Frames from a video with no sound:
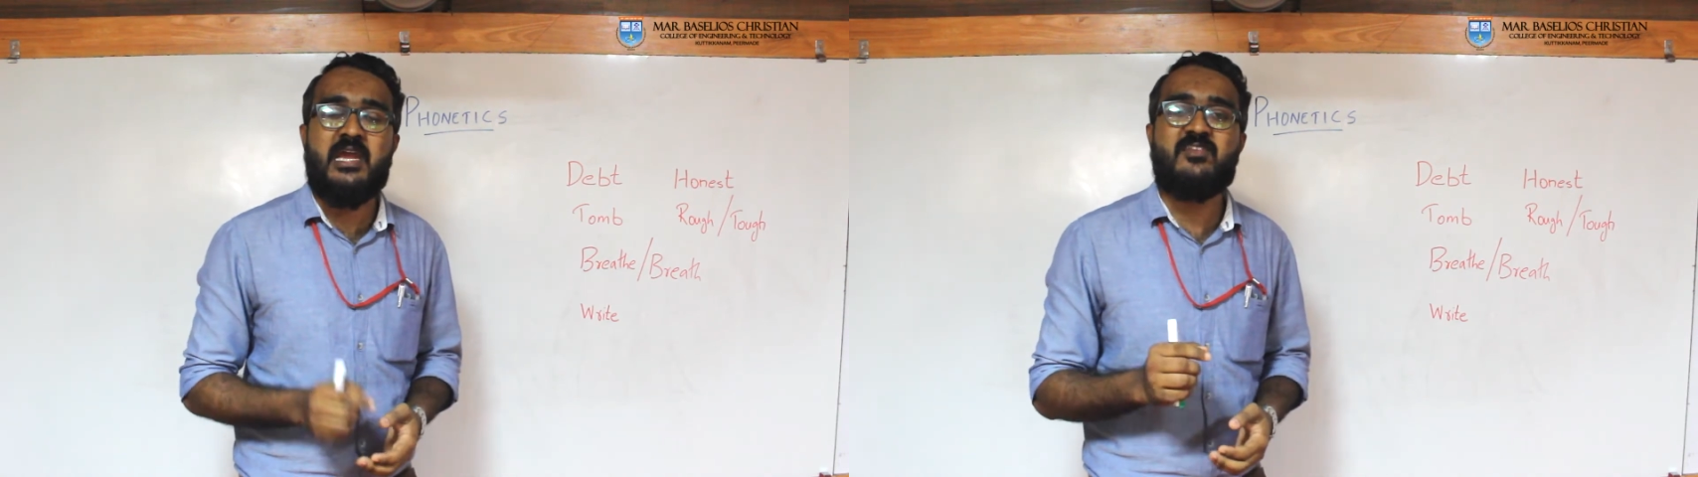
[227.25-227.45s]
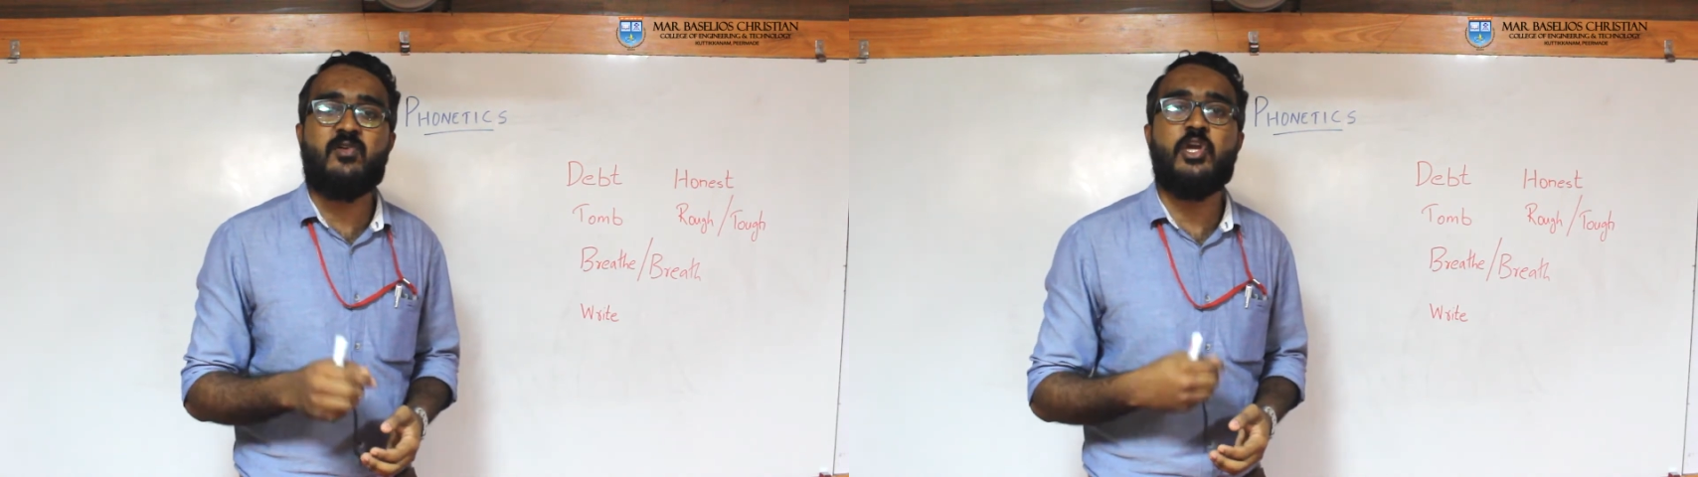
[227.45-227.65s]

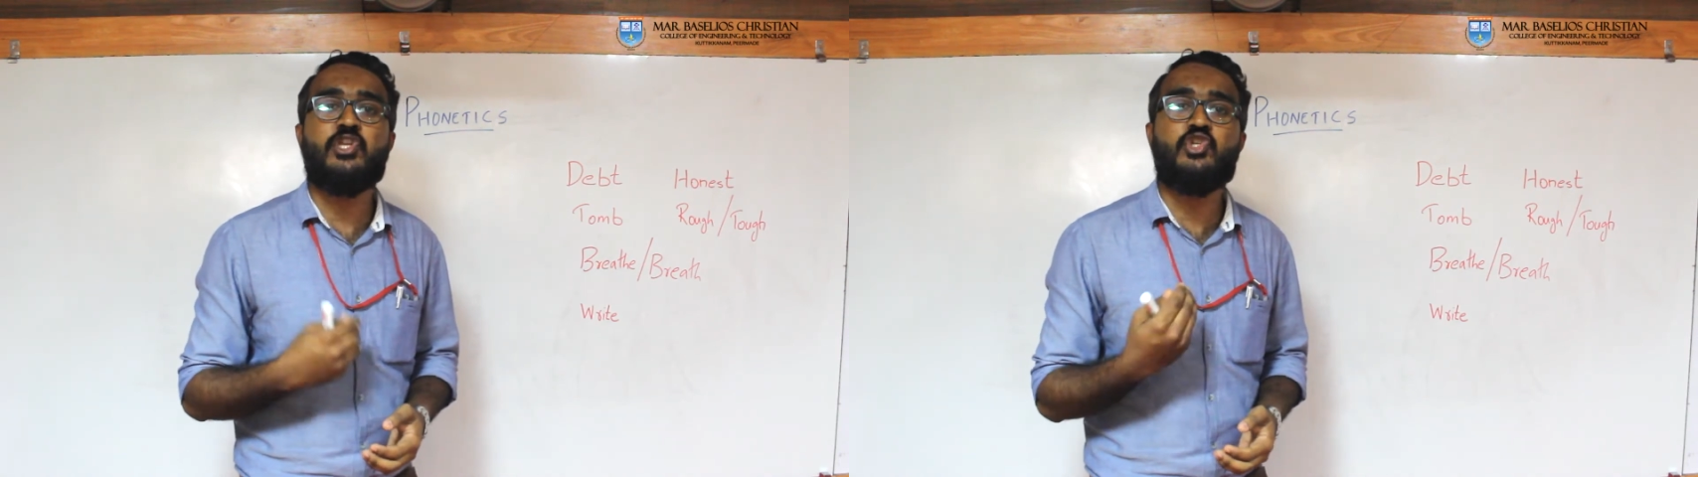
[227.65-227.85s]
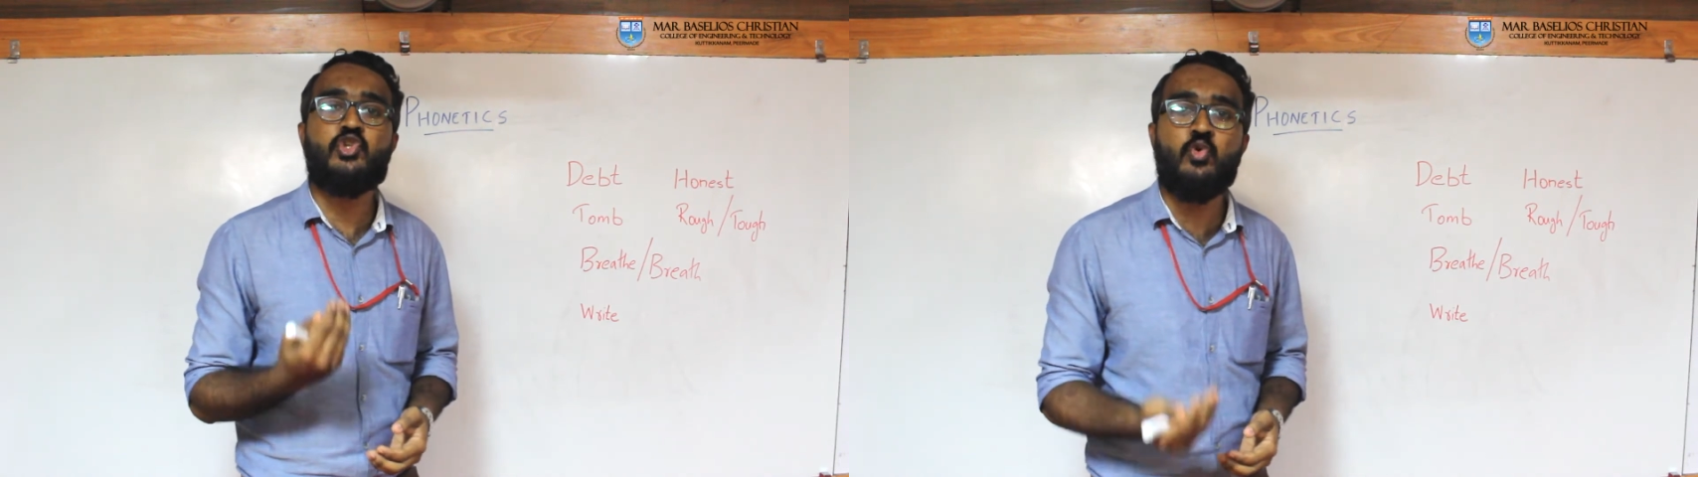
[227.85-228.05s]
it's
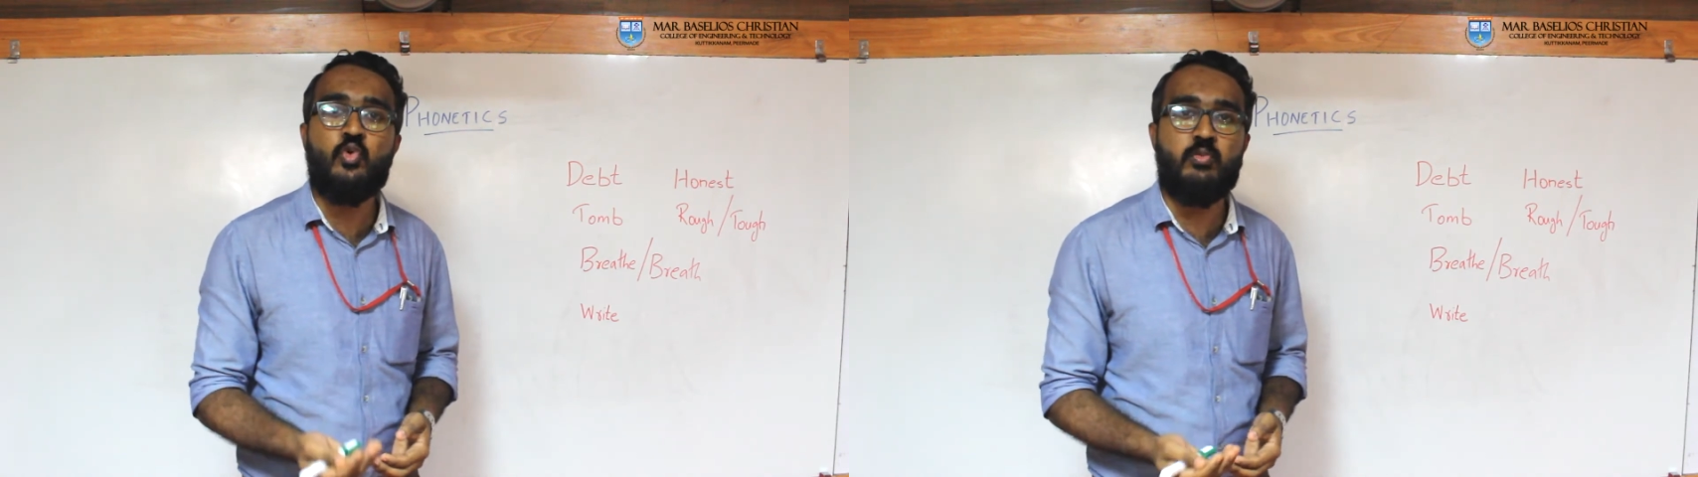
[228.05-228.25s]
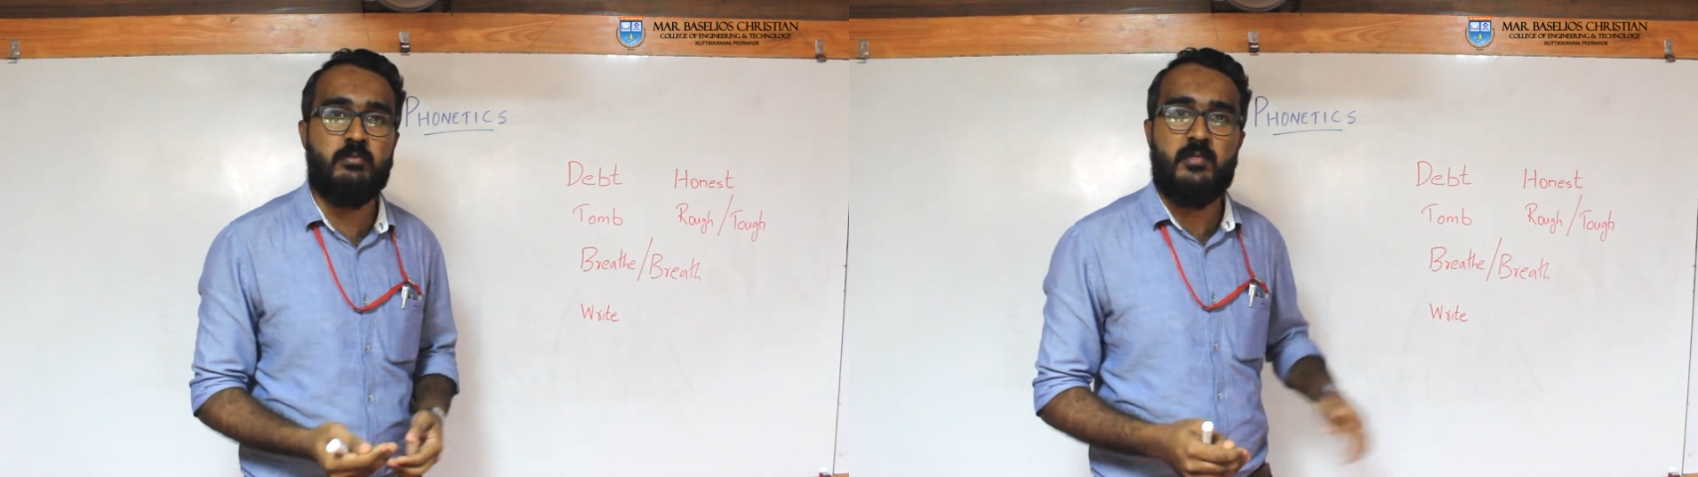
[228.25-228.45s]
only
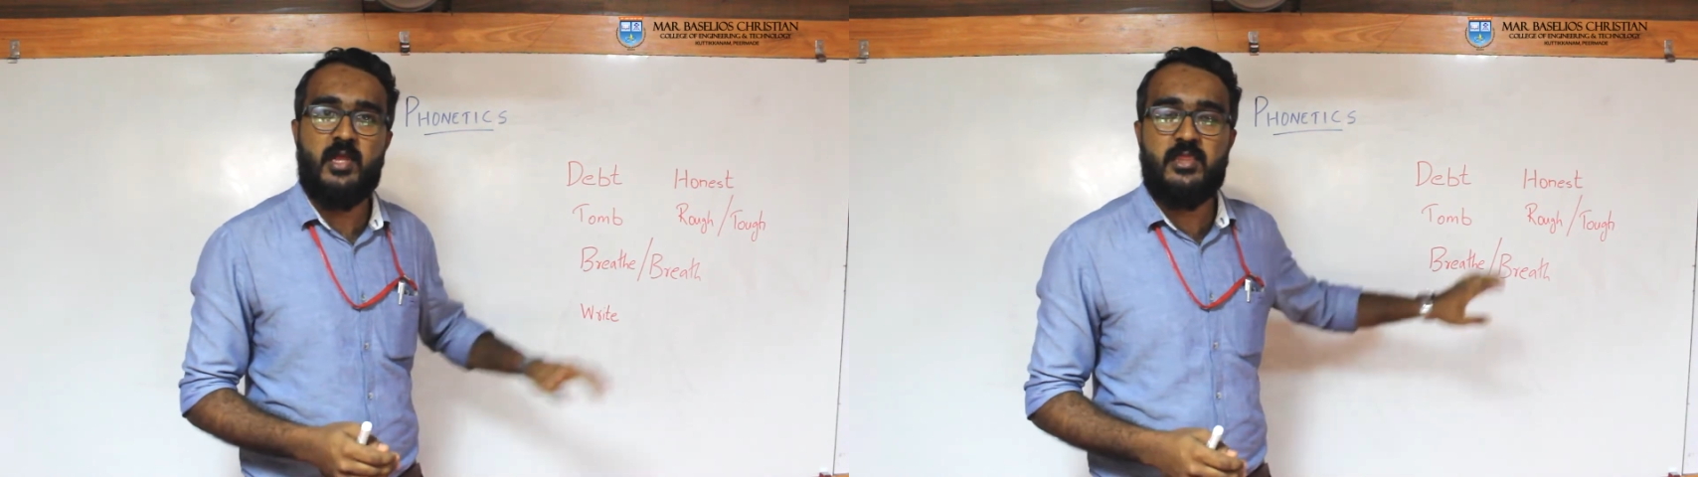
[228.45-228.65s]
tomb.